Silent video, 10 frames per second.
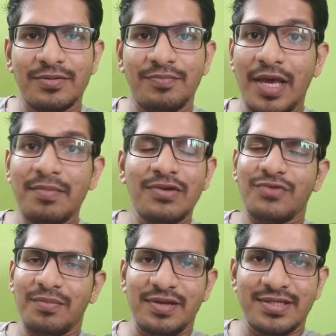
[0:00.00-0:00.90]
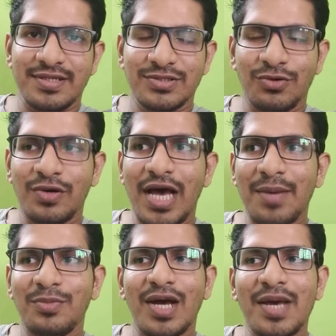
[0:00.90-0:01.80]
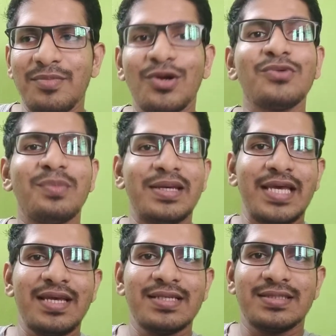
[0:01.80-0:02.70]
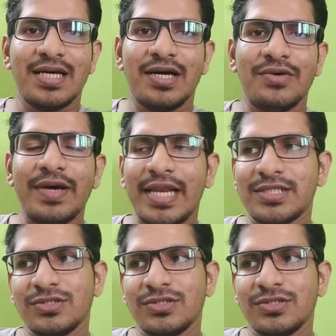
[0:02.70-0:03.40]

payment from it, so I am not making violation.